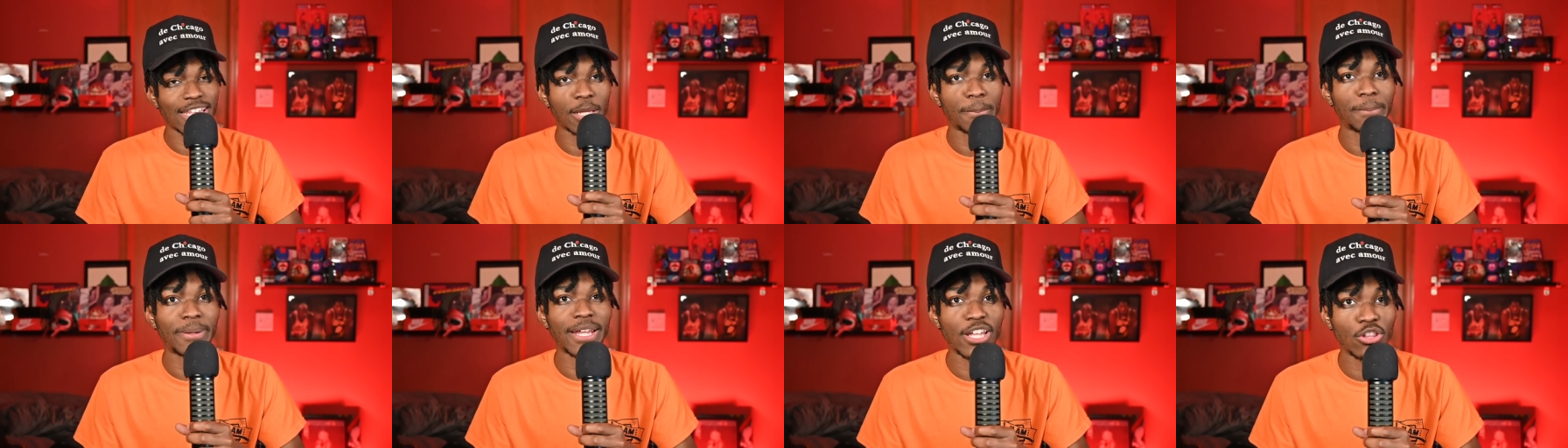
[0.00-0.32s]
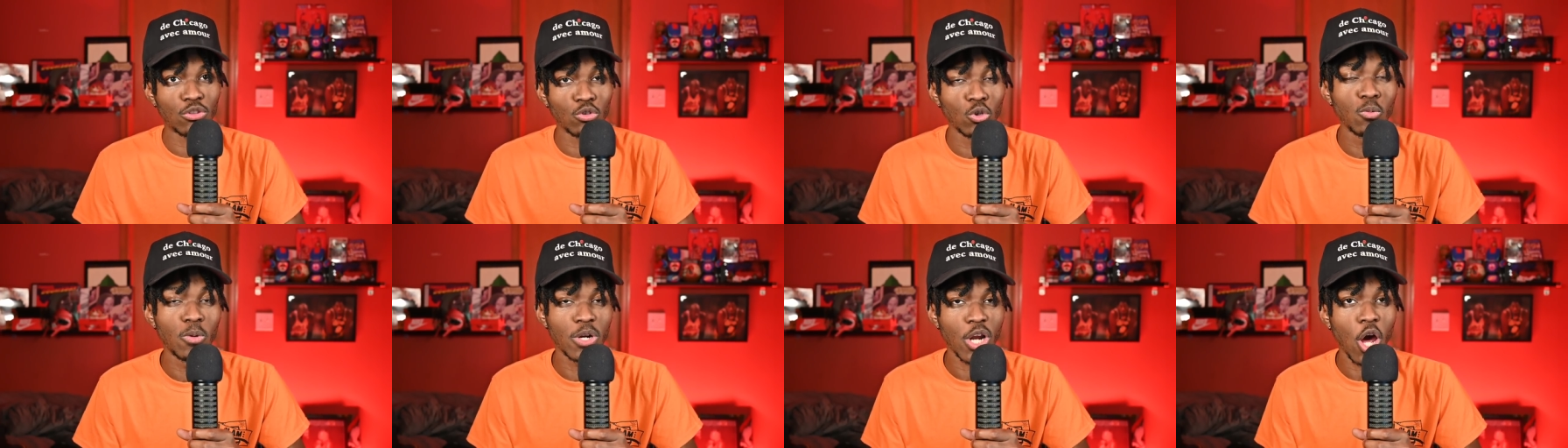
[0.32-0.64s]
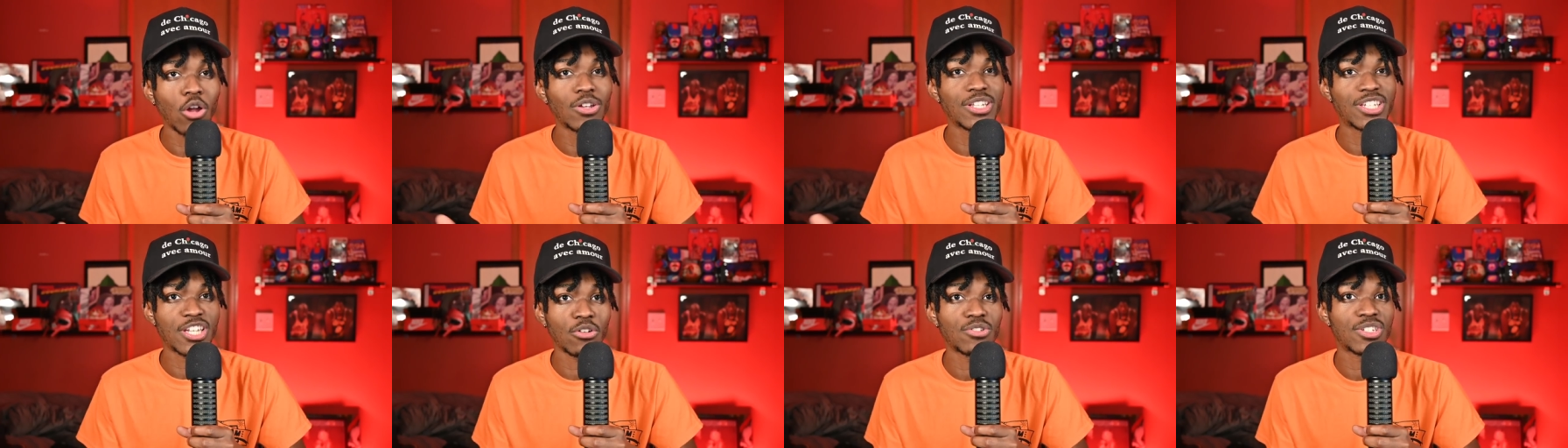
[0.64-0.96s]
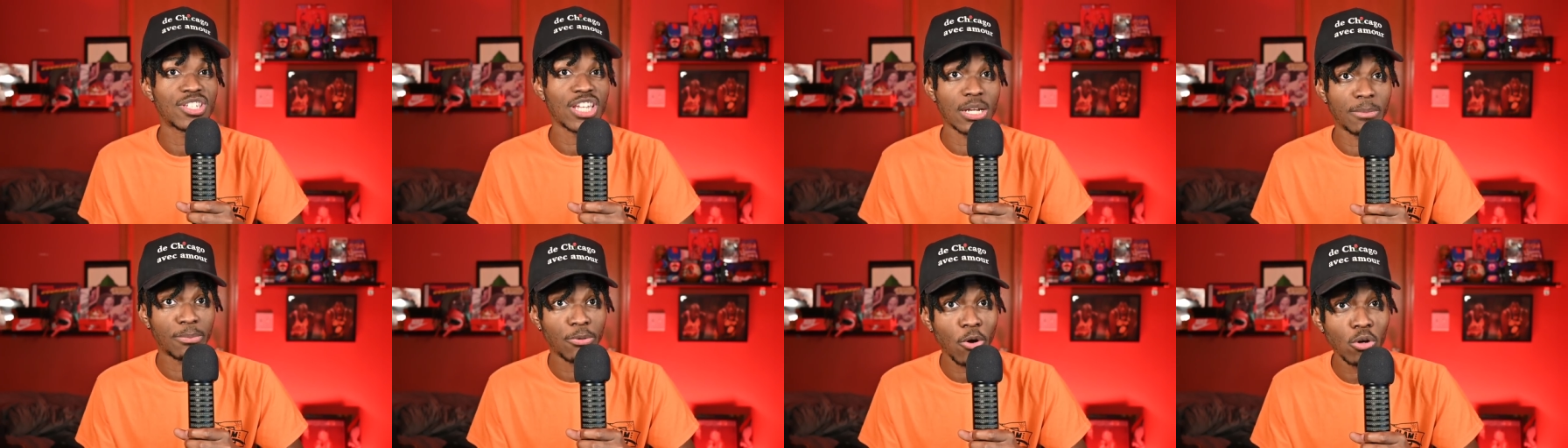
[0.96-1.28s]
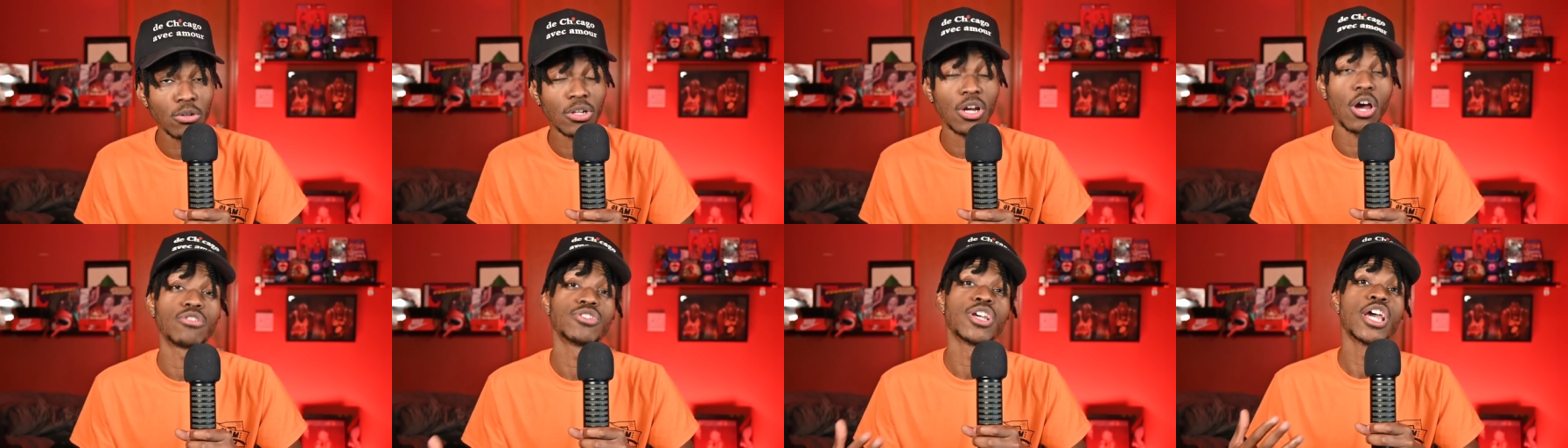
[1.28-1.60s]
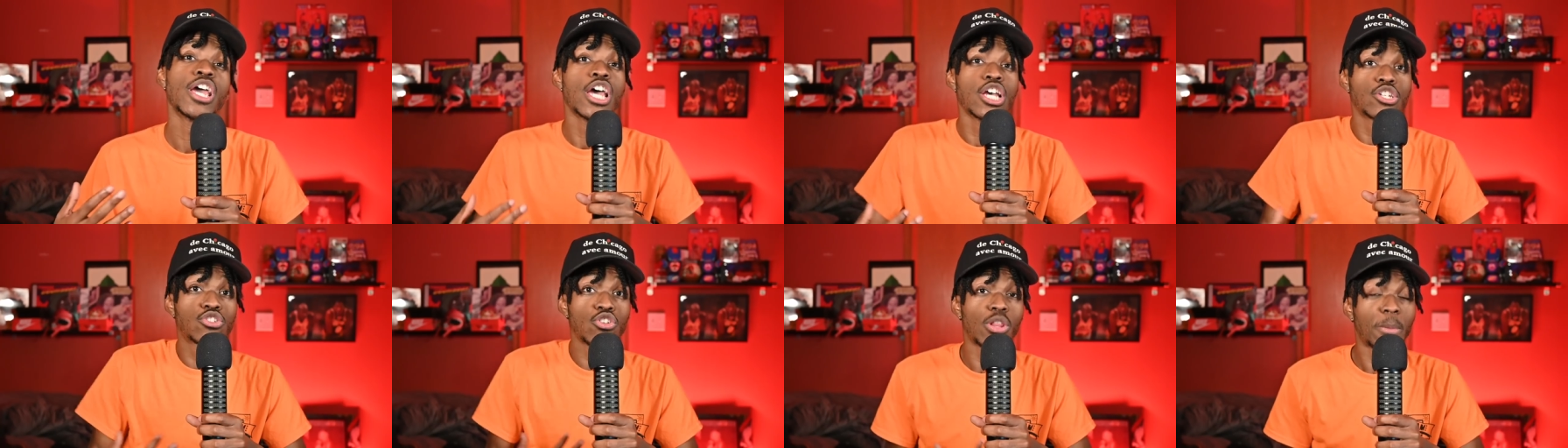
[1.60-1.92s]
to play through with all these health safety protocols.
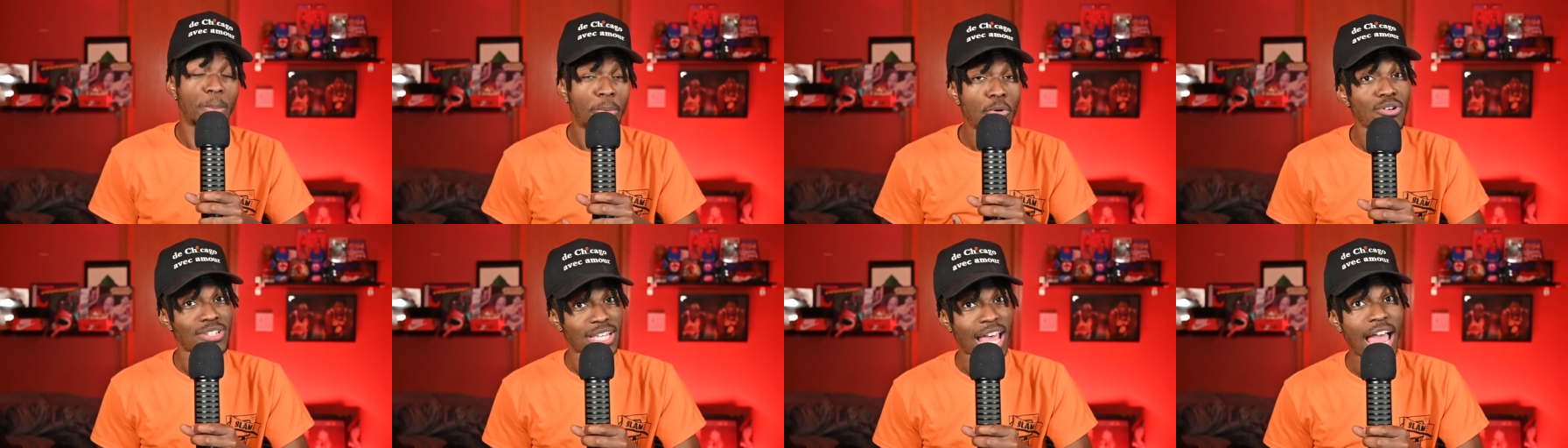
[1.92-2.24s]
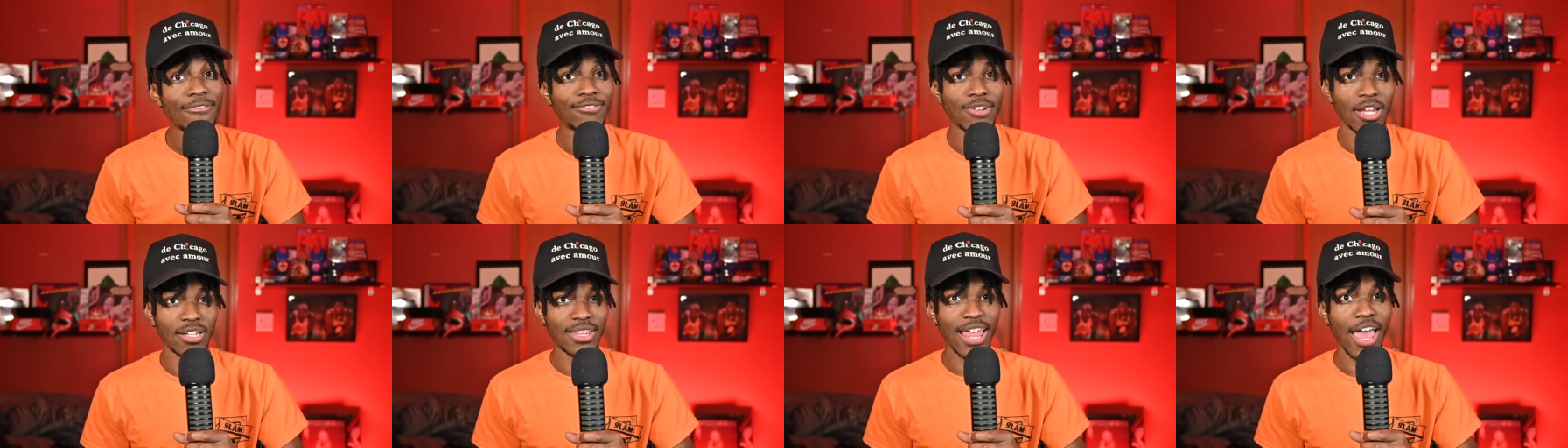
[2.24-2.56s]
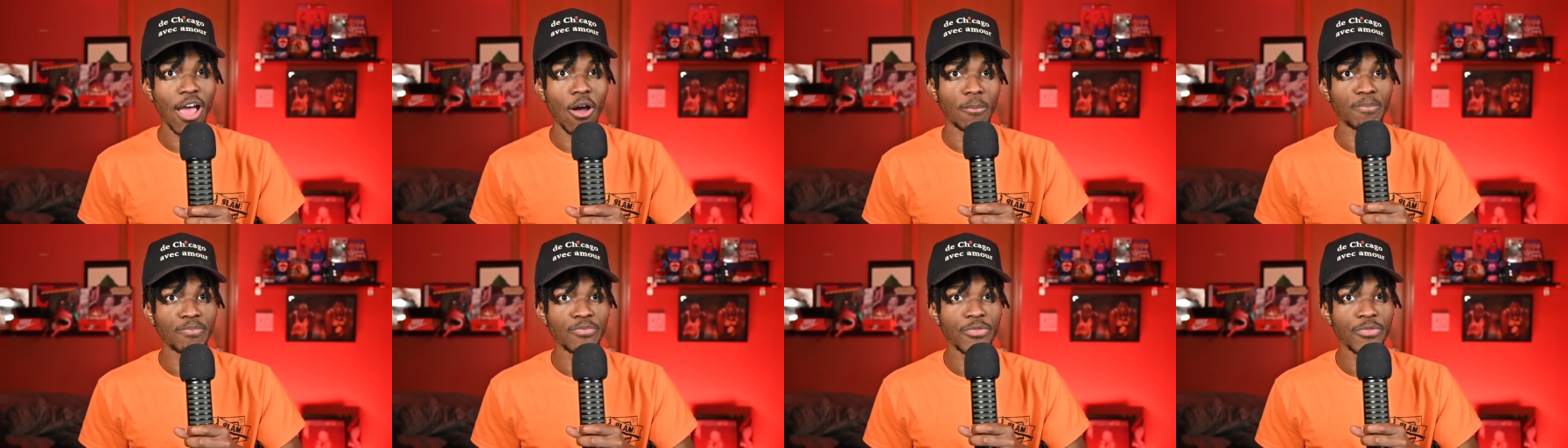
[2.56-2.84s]
So the Bulls have lucked out.